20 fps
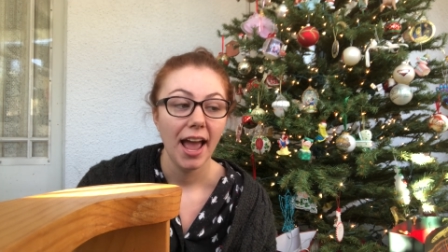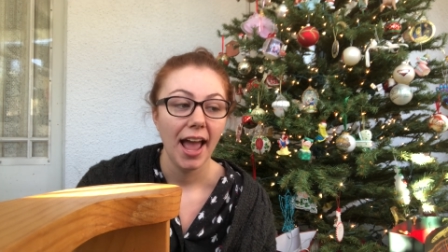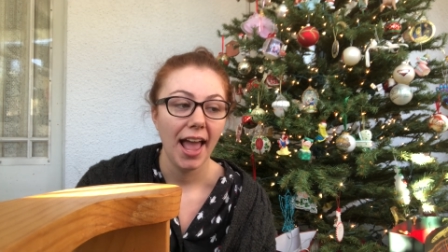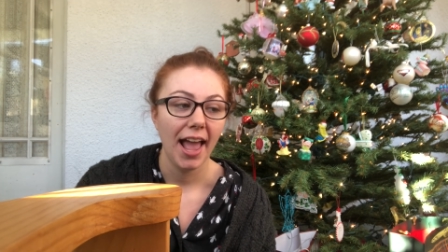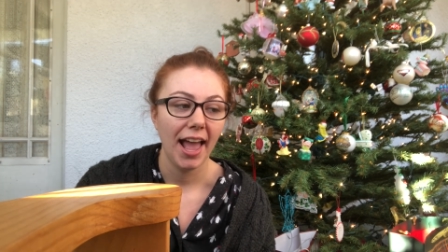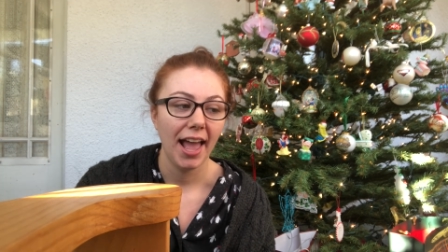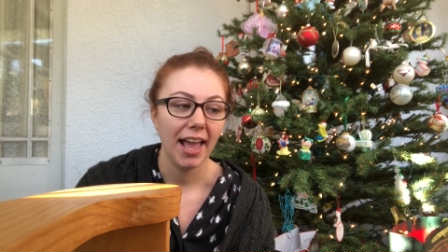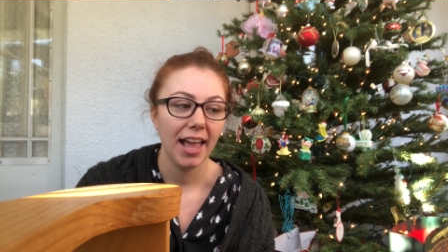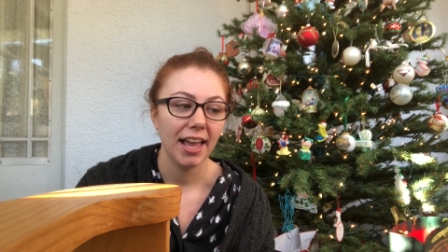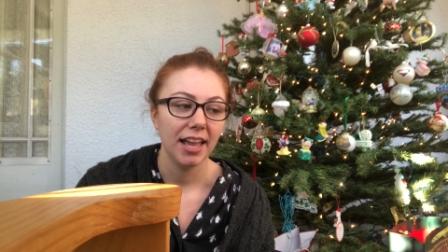
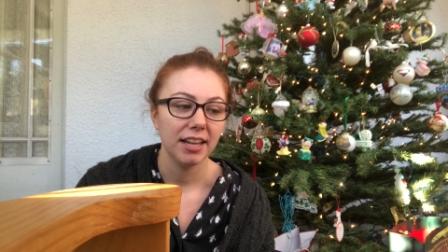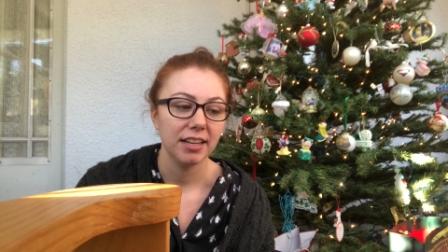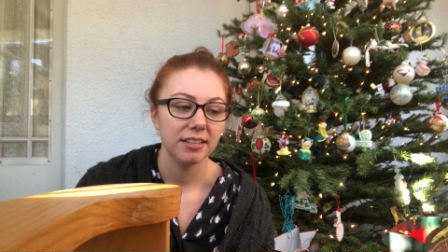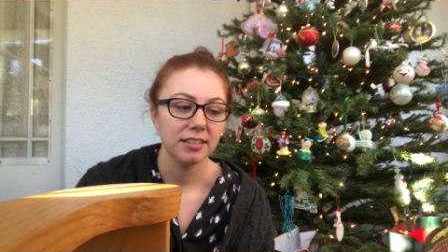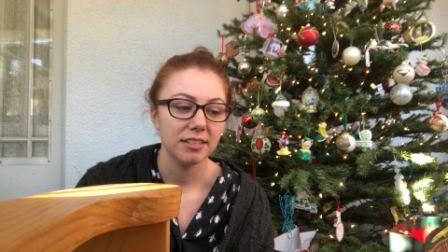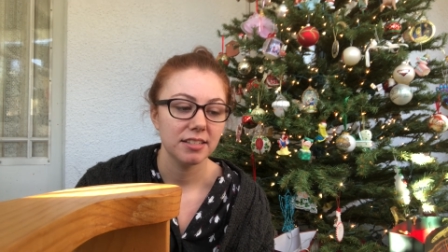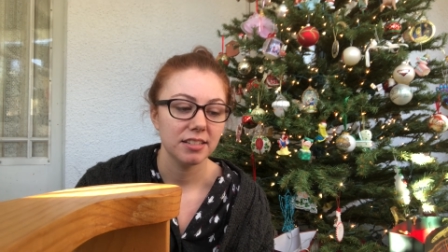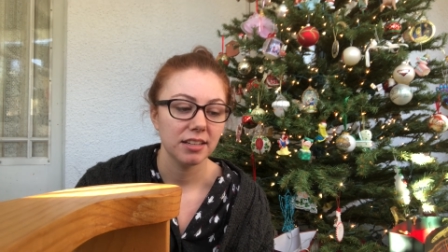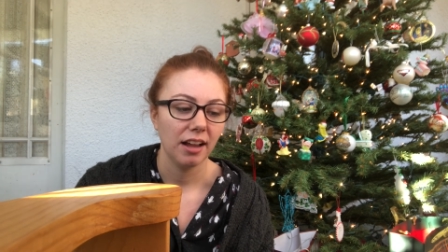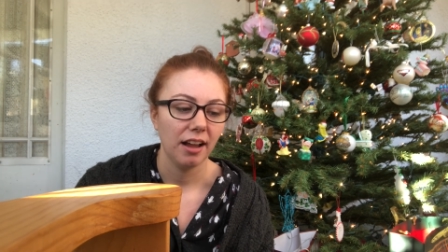
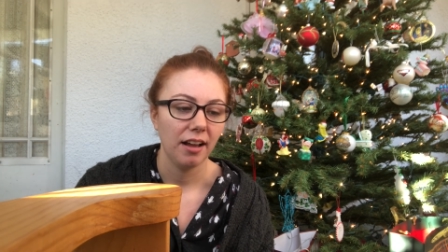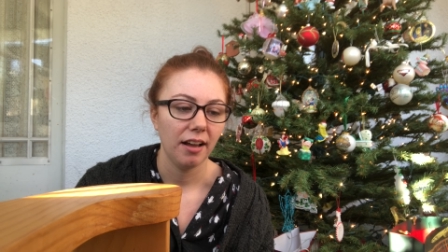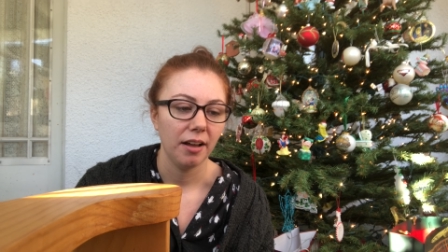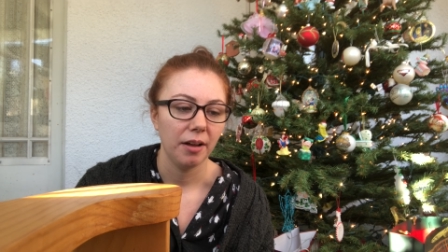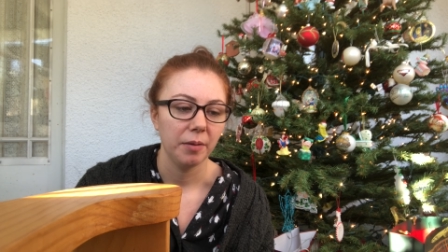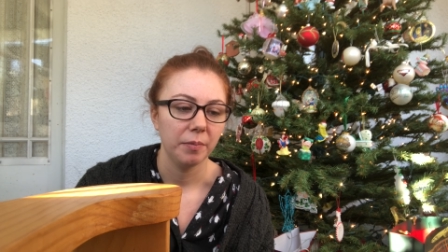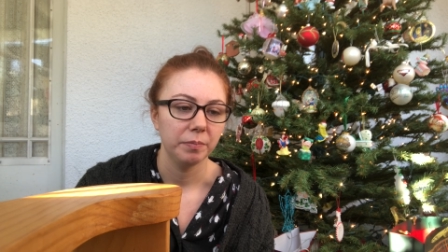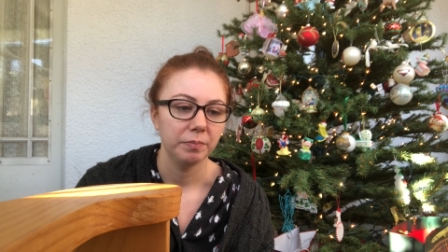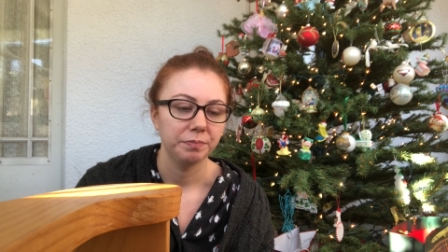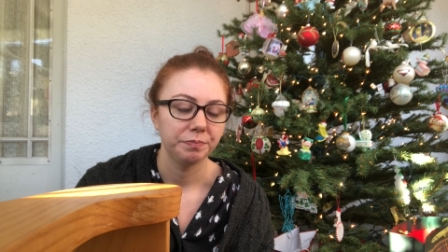And,
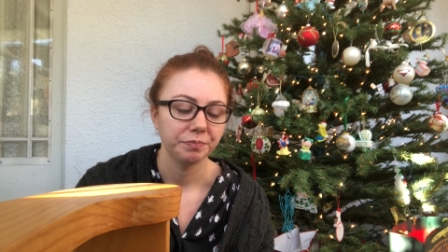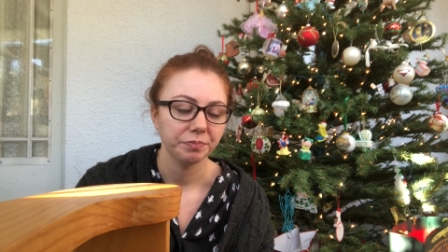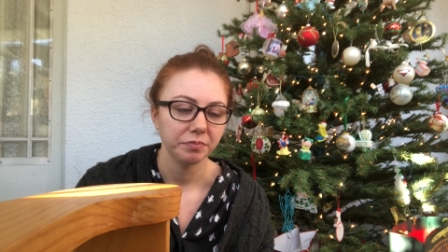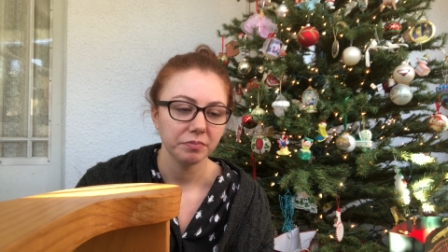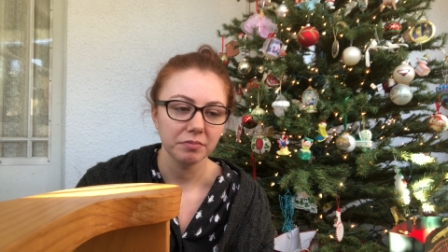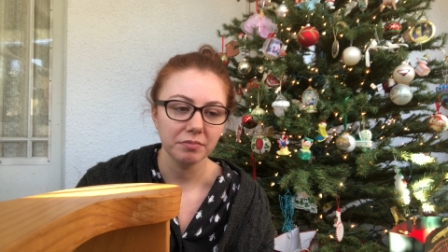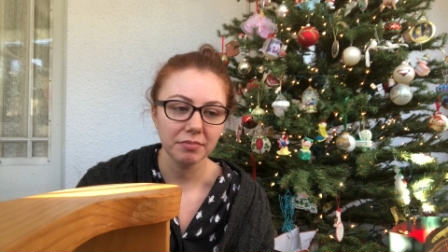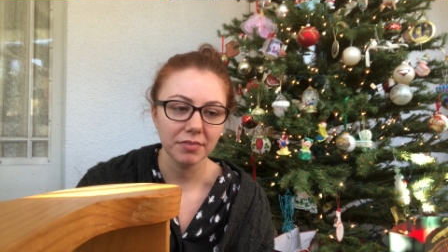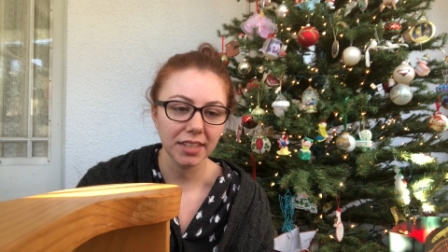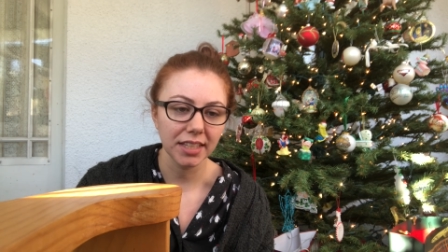um,
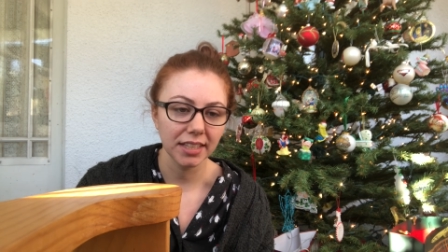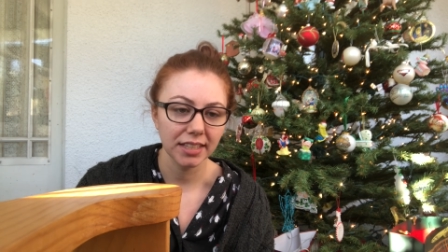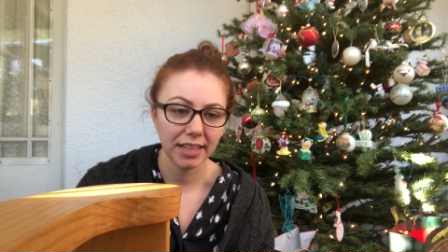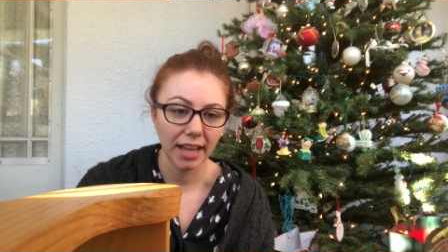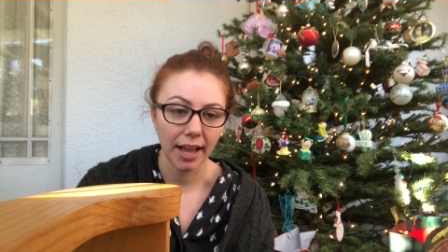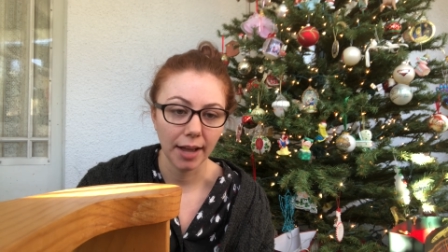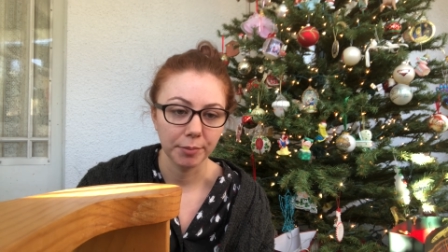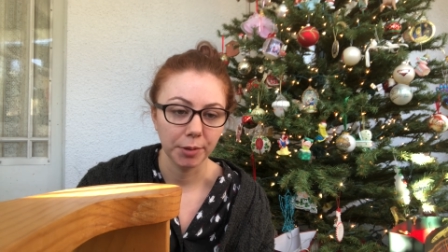yeah,